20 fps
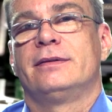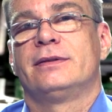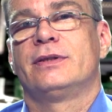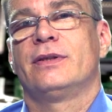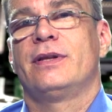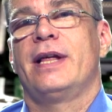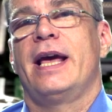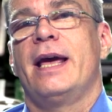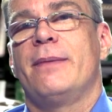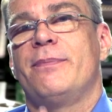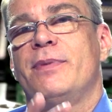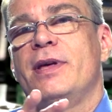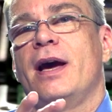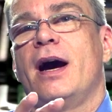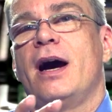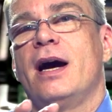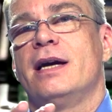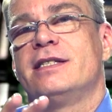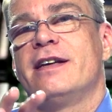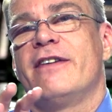So the
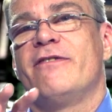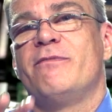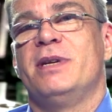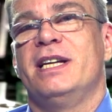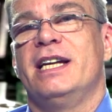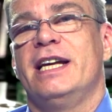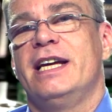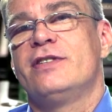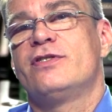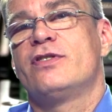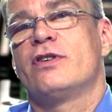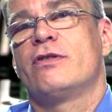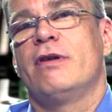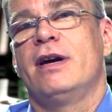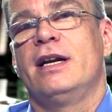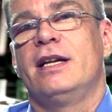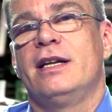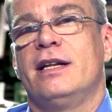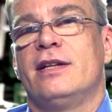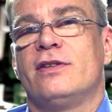APIs have been
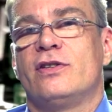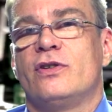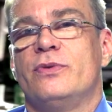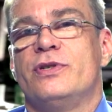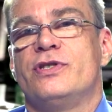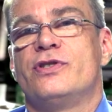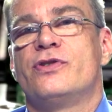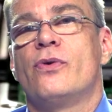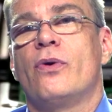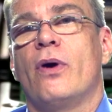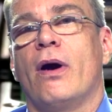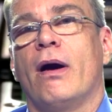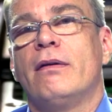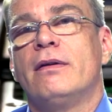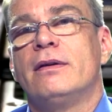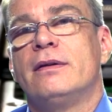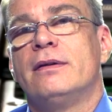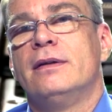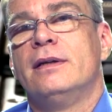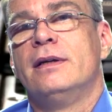integrated into Azur
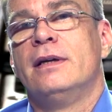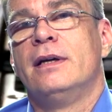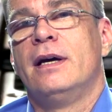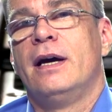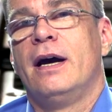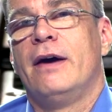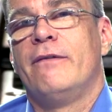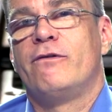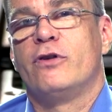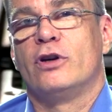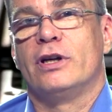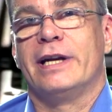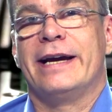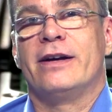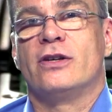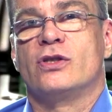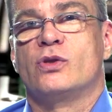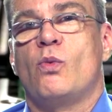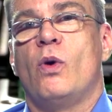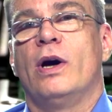for
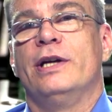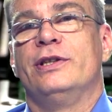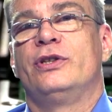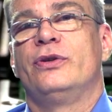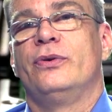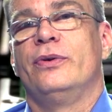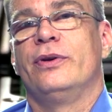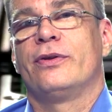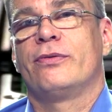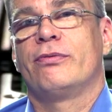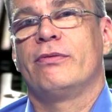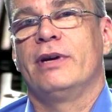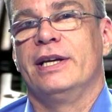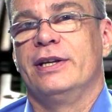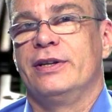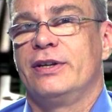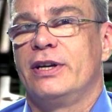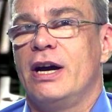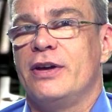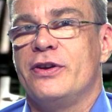layers 1, 2, and 3.
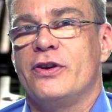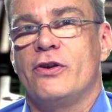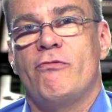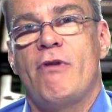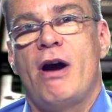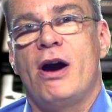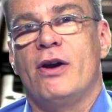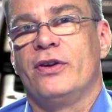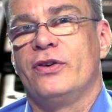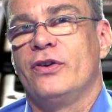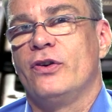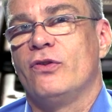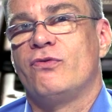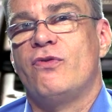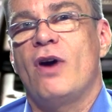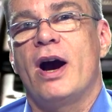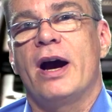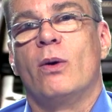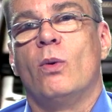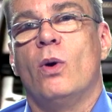You got your routing, your
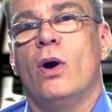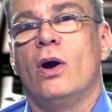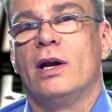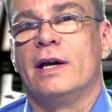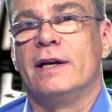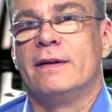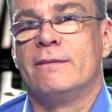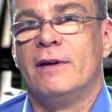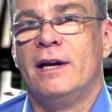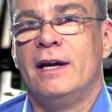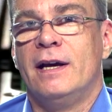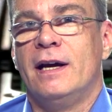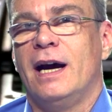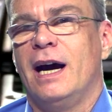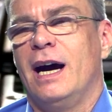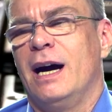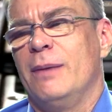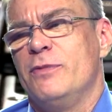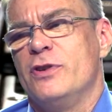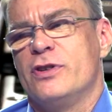firewalling.
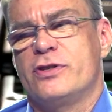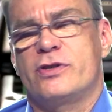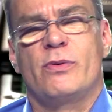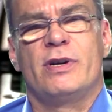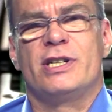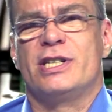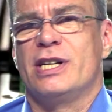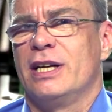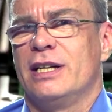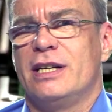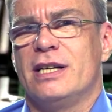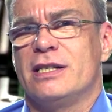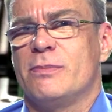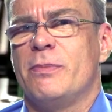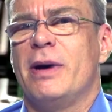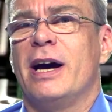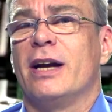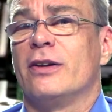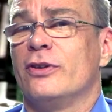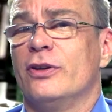Your switching, it doesn't
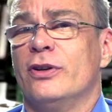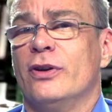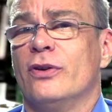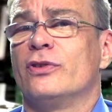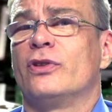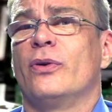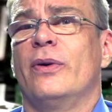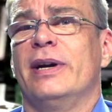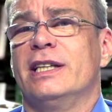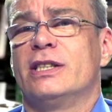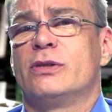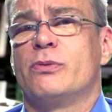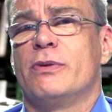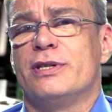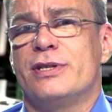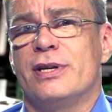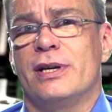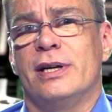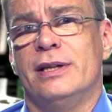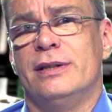matter. You don't do any
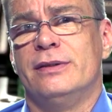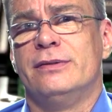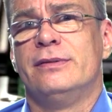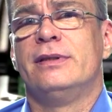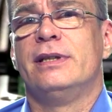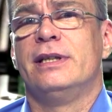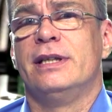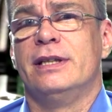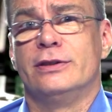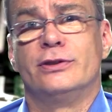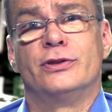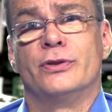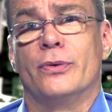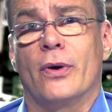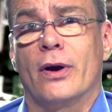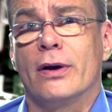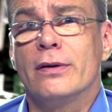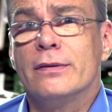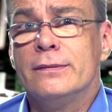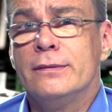switching in
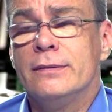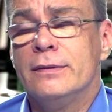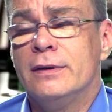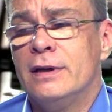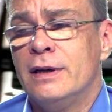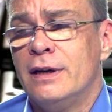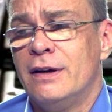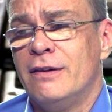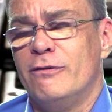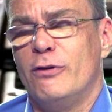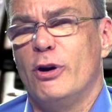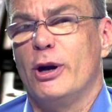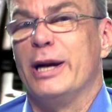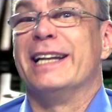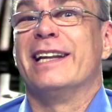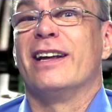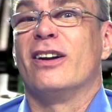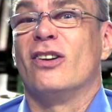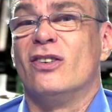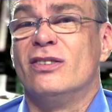Azur.
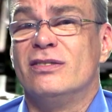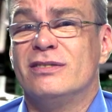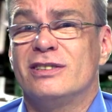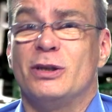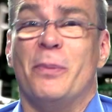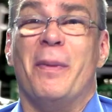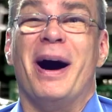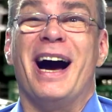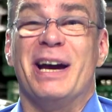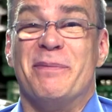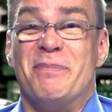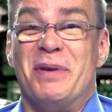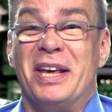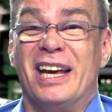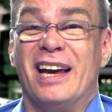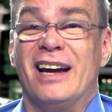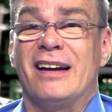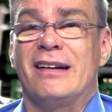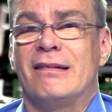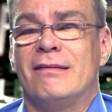Very little. Some
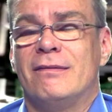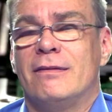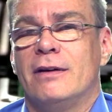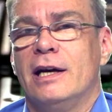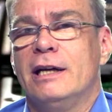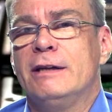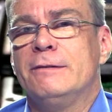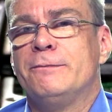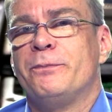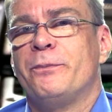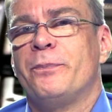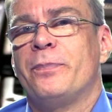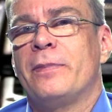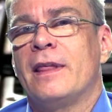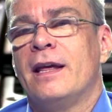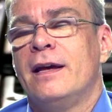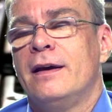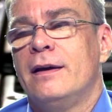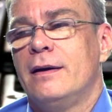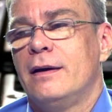IPing, right?
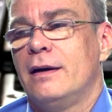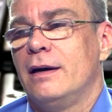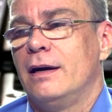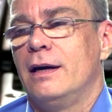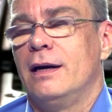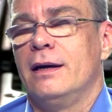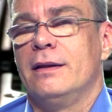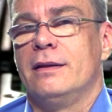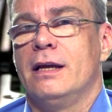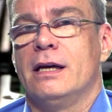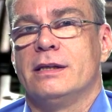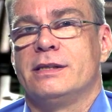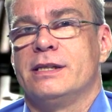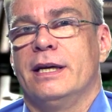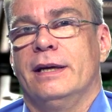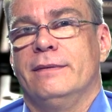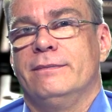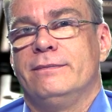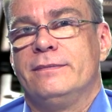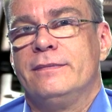That's
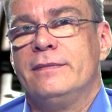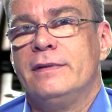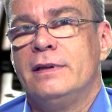it.